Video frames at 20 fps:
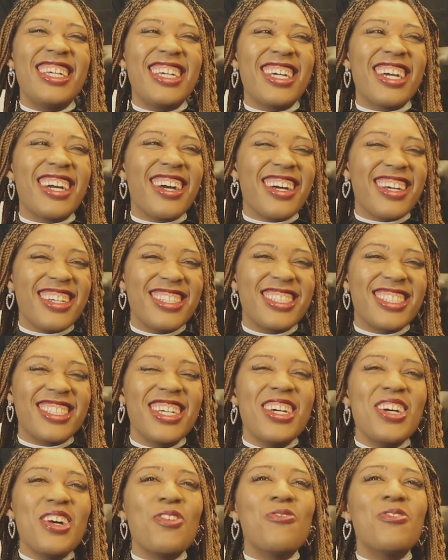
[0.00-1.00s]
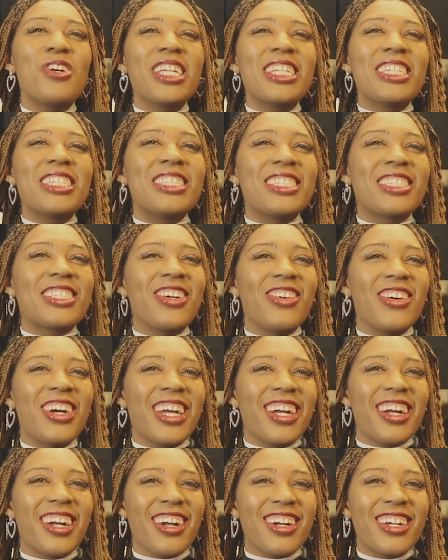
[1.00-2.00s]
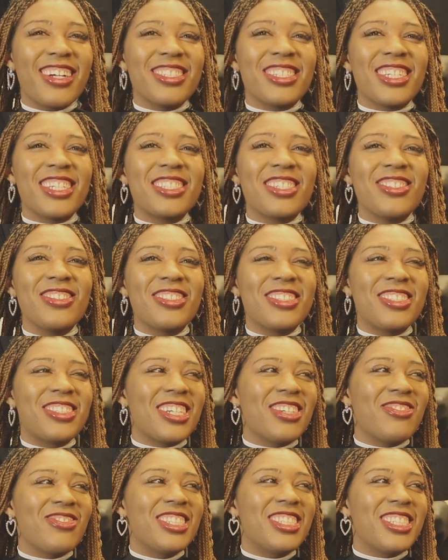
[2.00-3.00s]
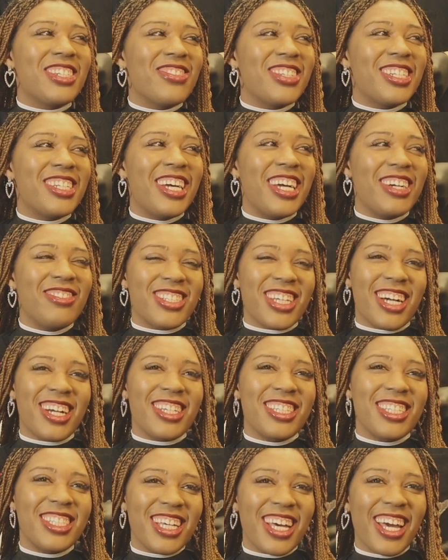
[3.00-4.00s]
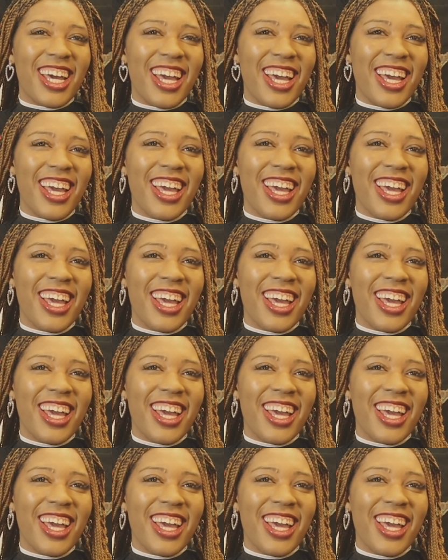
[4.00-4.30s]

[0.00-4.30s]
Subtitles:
Yes. When is this going to air? Because that's going to determine some of the names I can say.